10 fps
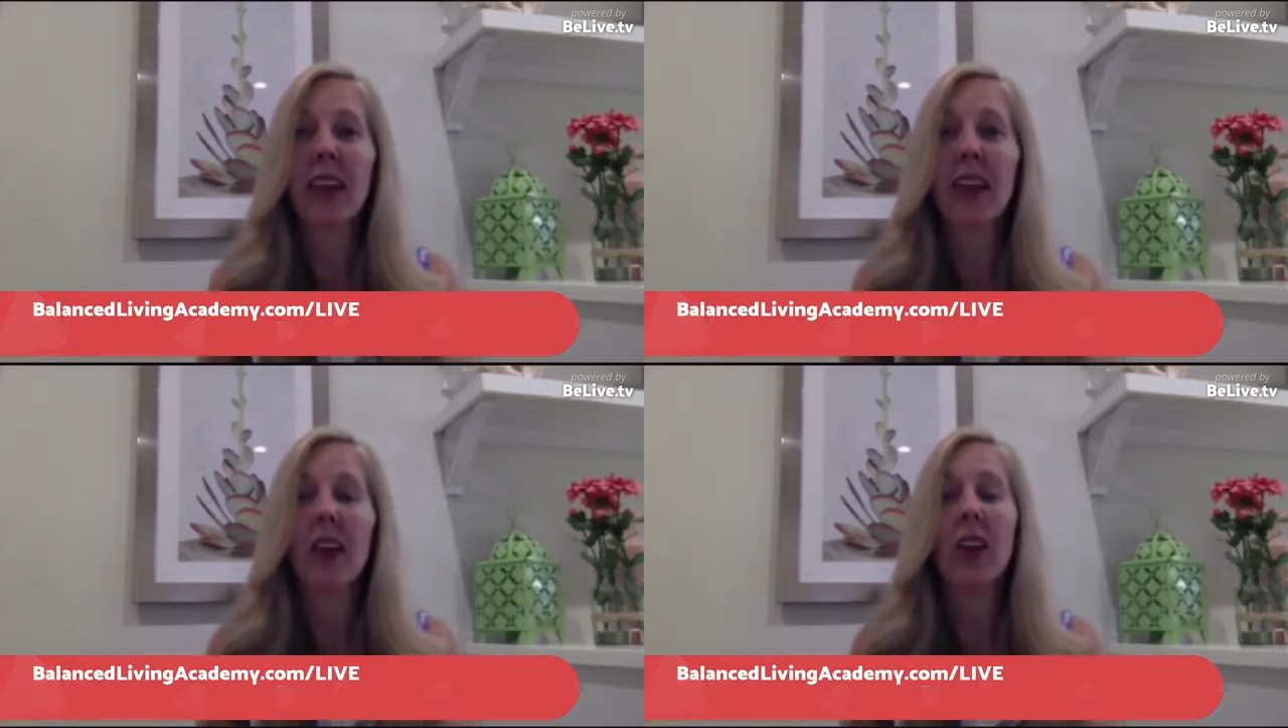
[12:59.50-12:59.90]

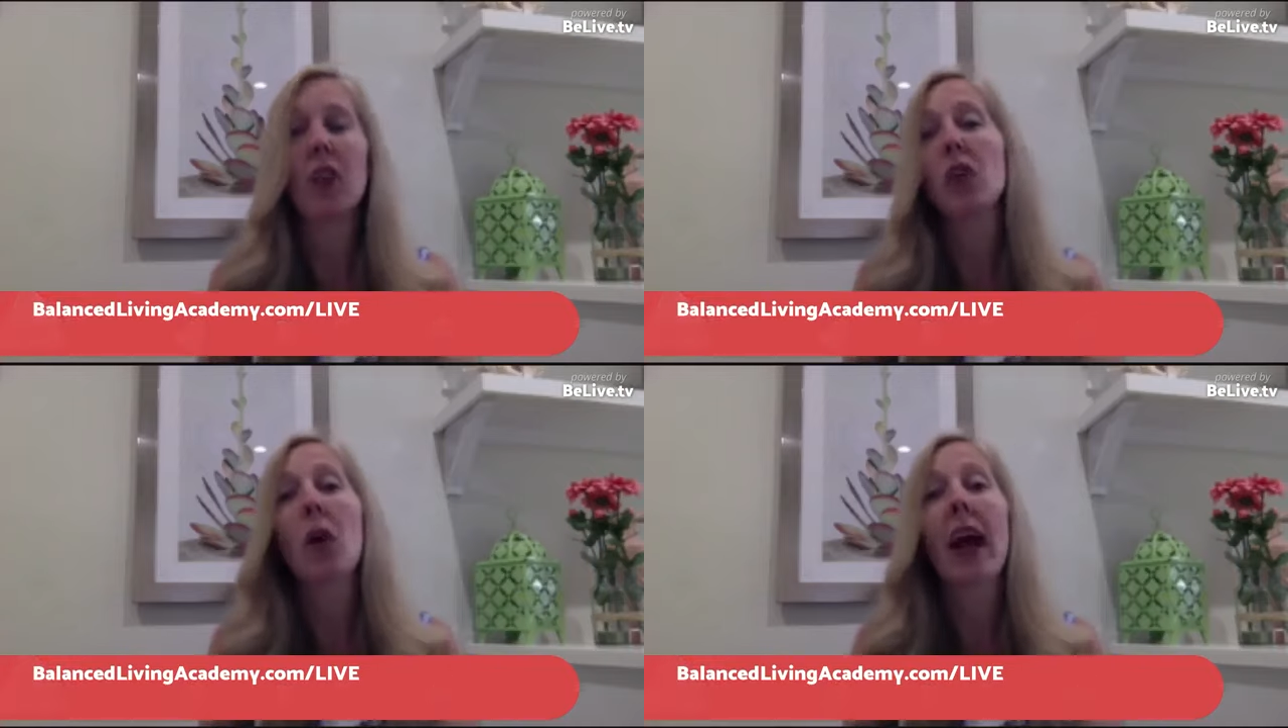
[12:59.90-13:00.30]

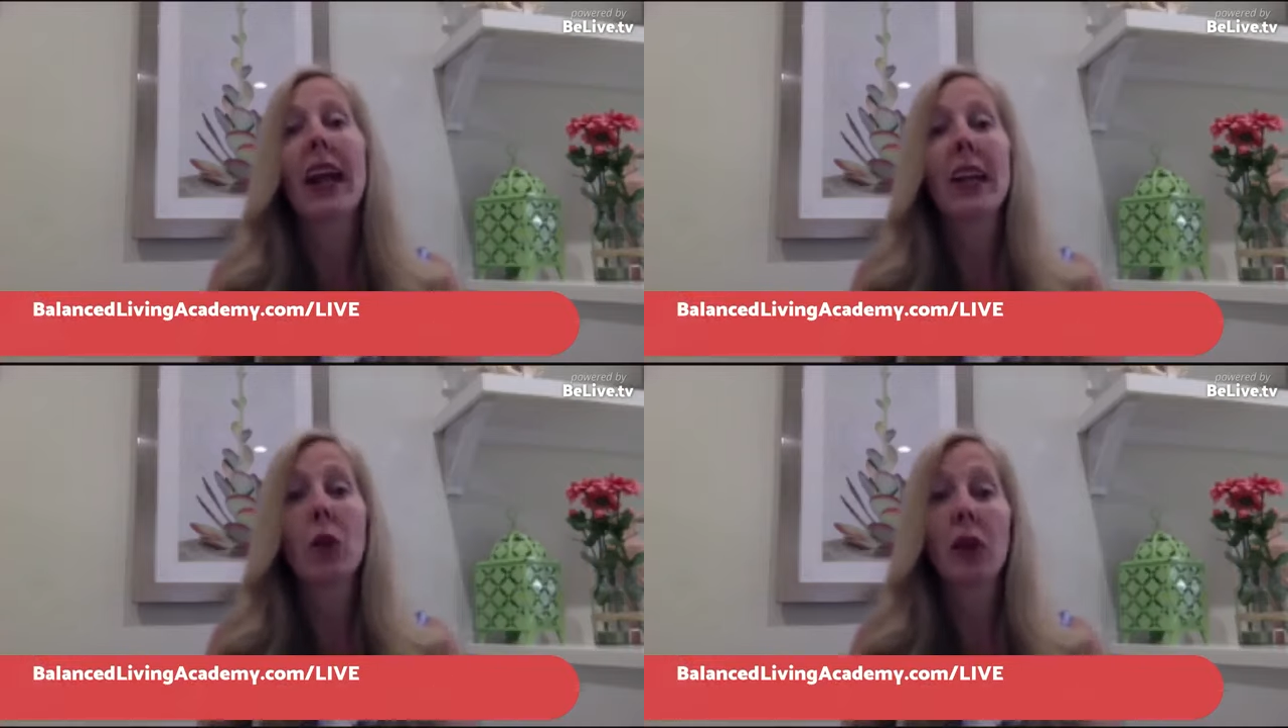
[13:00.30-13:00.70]
So
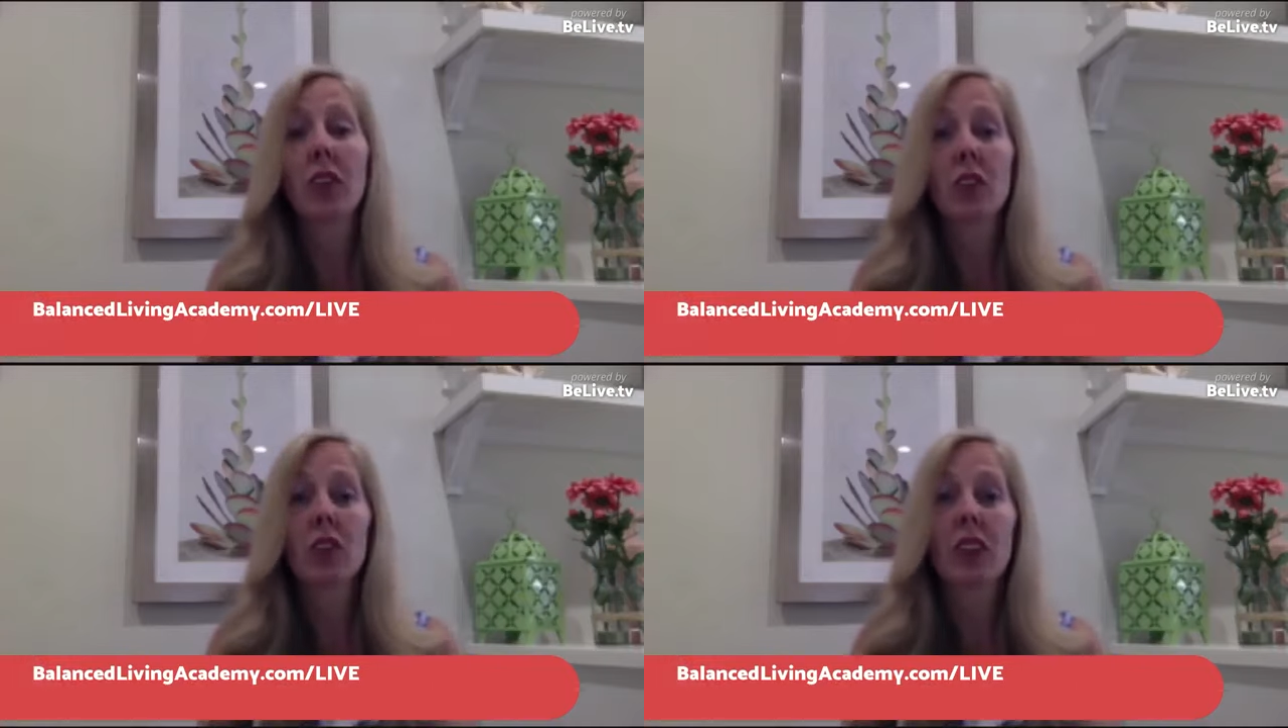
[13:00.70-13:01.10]
any
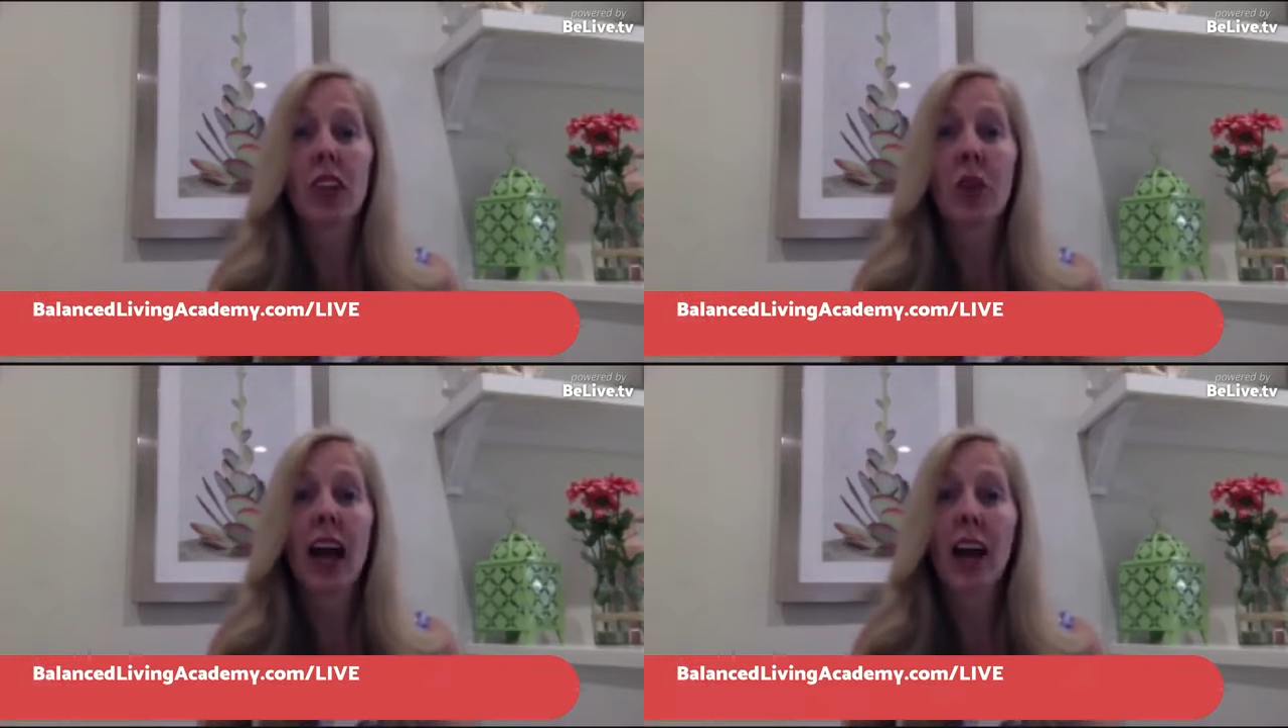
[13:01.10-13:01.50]
questions that
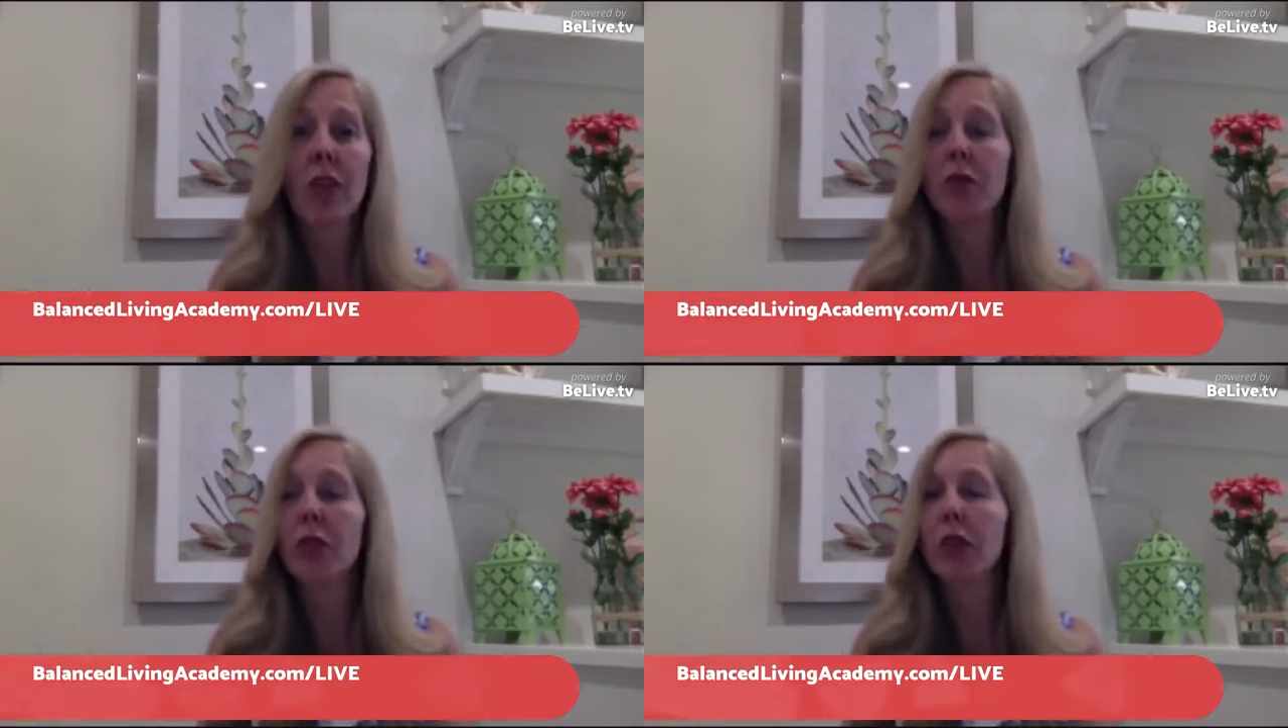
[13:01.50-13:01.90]
you
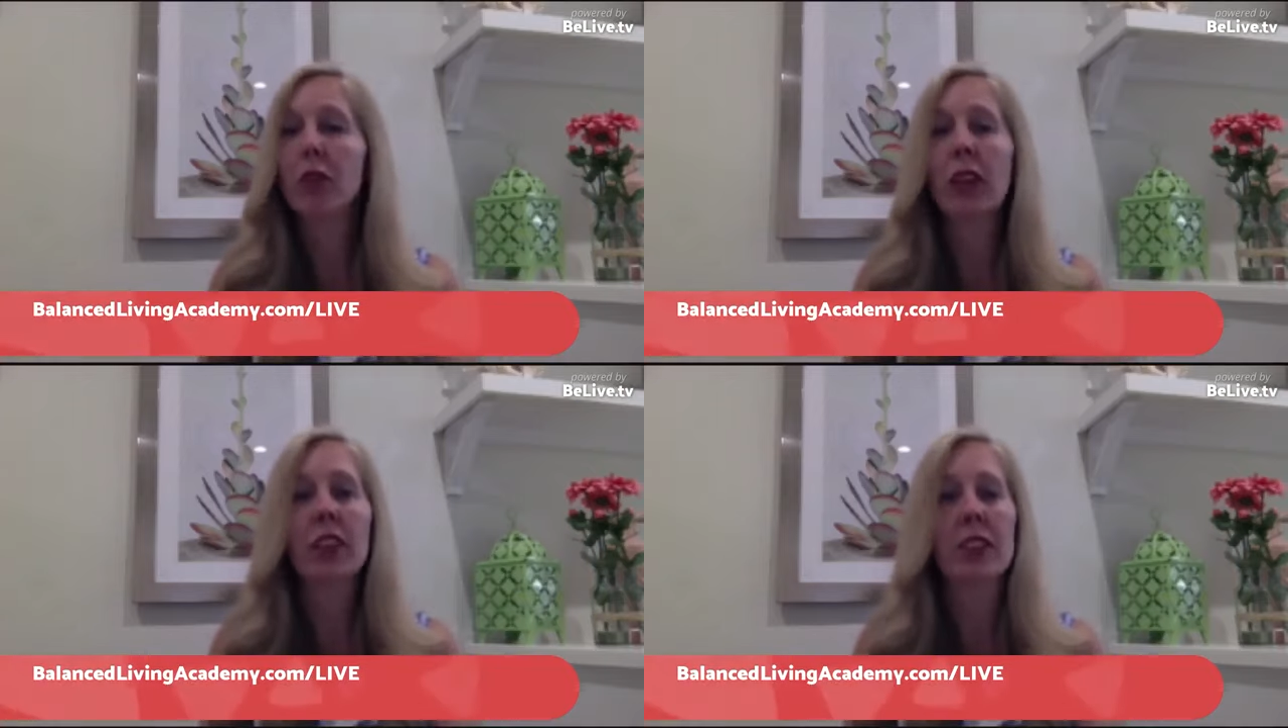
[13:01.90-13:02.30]
have, feel
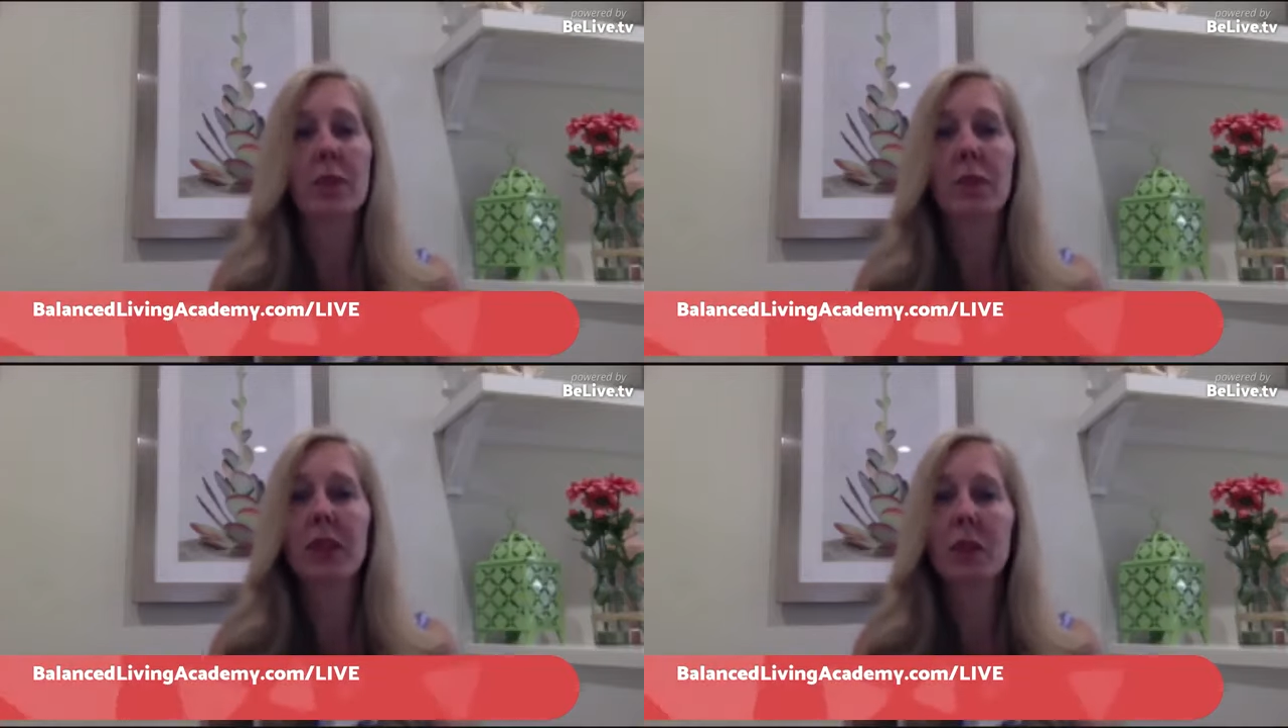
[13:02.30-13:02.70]
free to
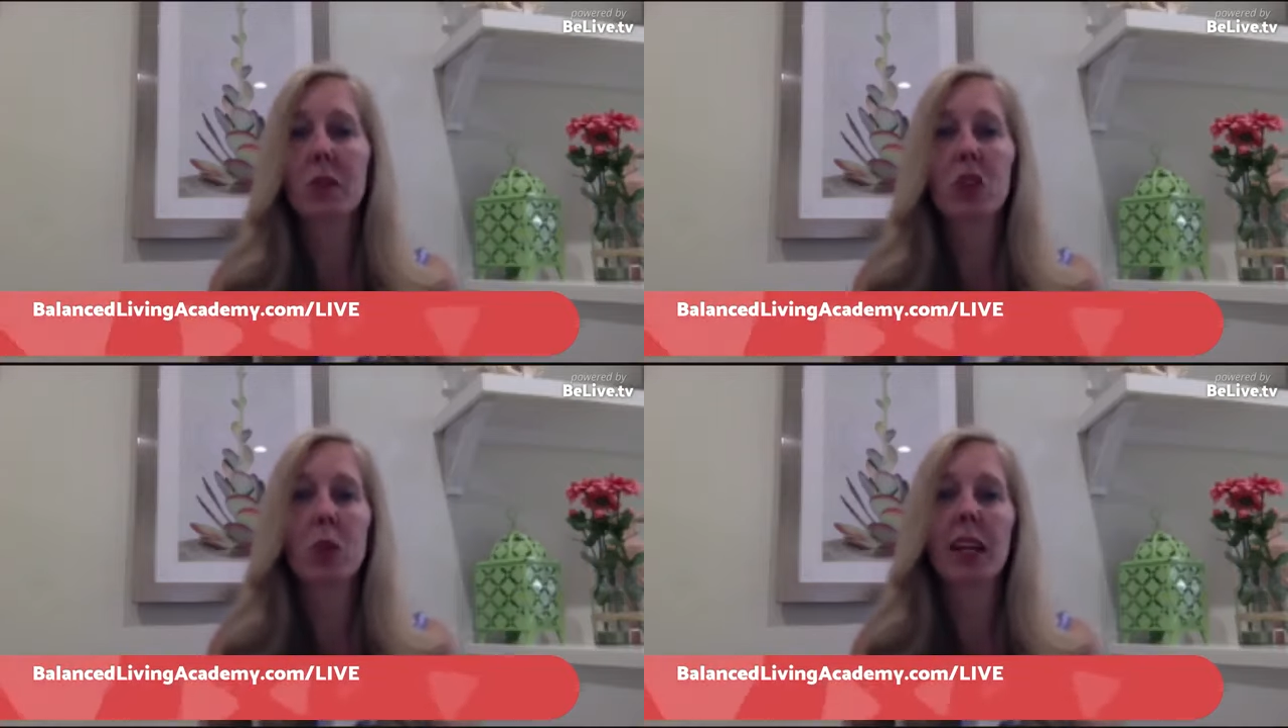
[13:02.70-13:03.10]
submit them
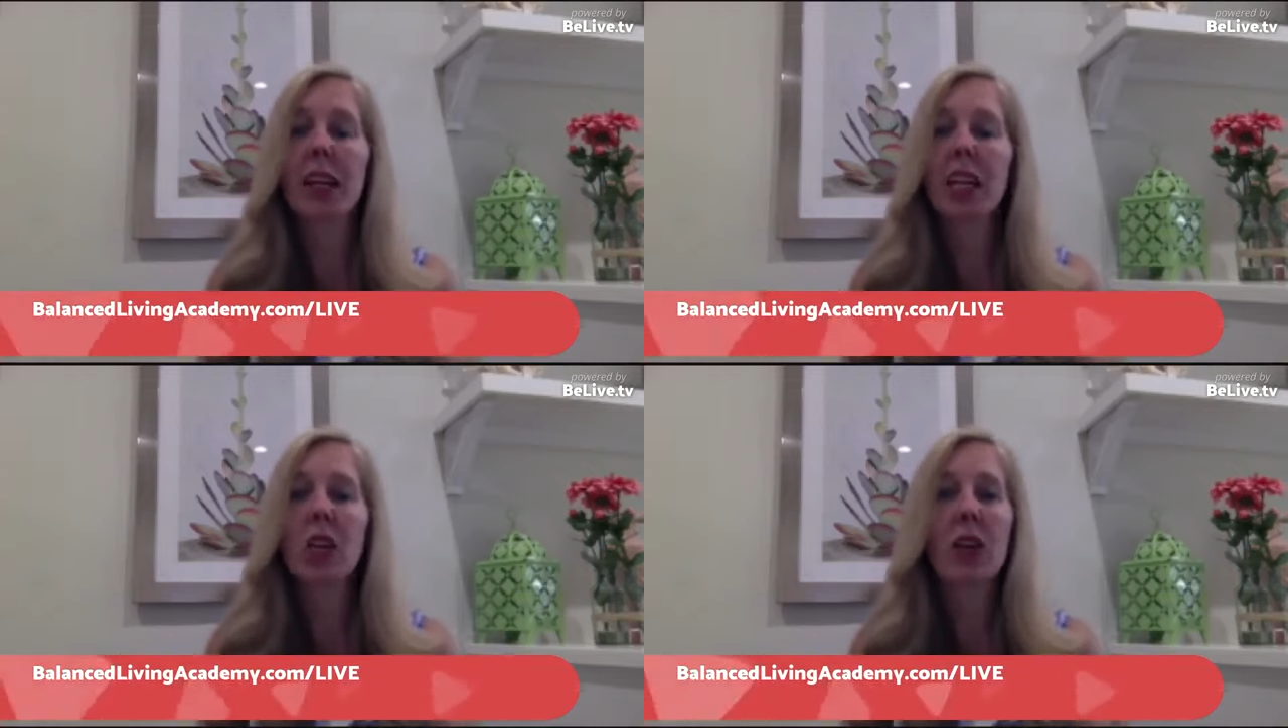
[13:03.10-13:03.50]
to
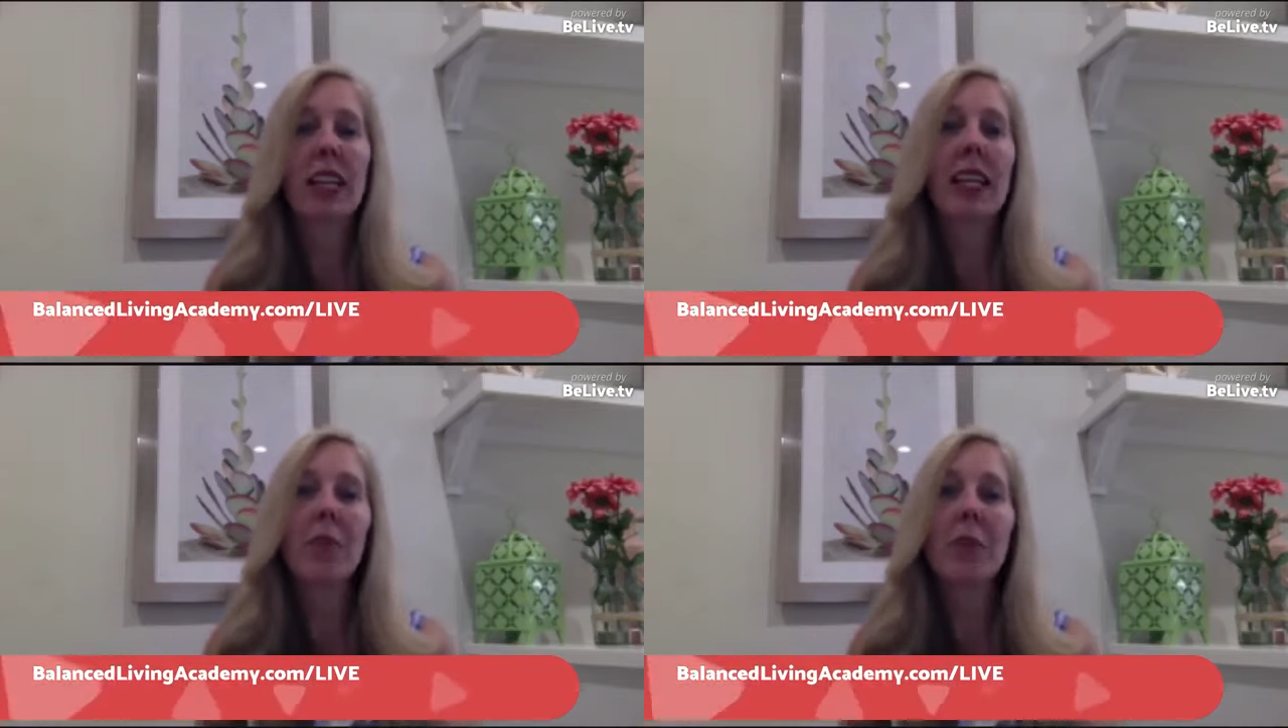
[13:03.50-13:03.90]
me. You
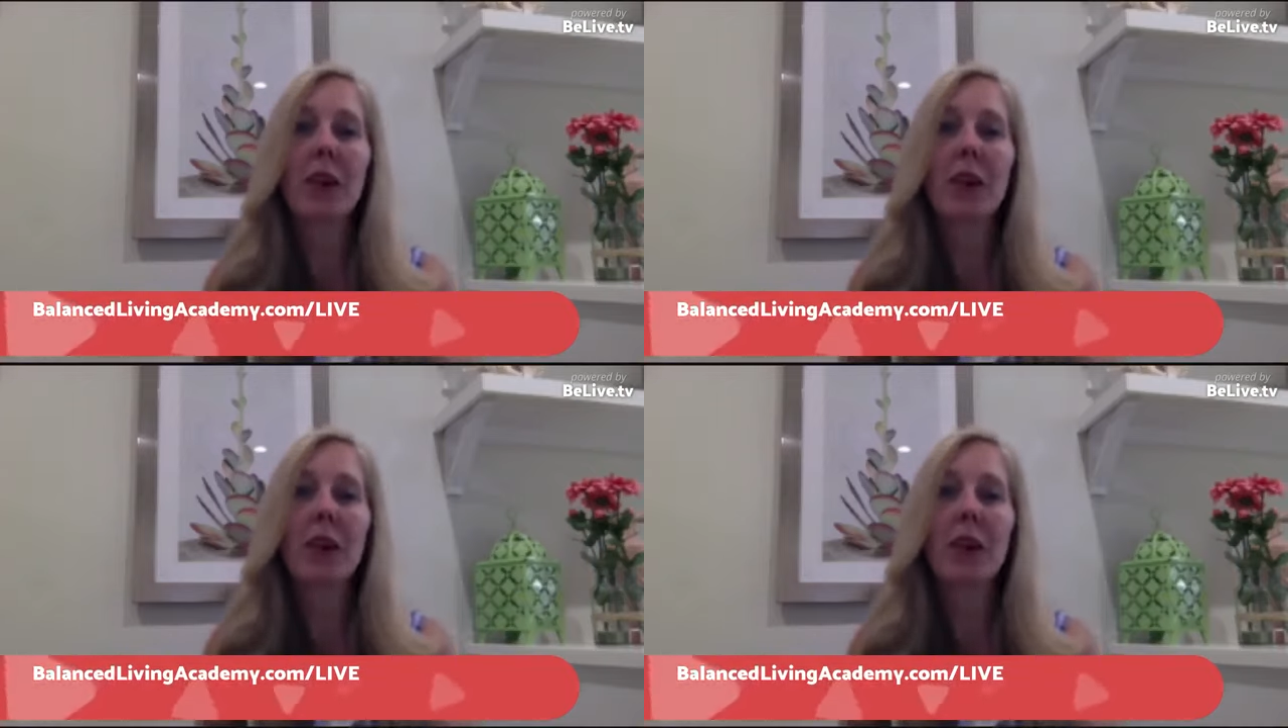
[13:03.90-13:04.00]
can email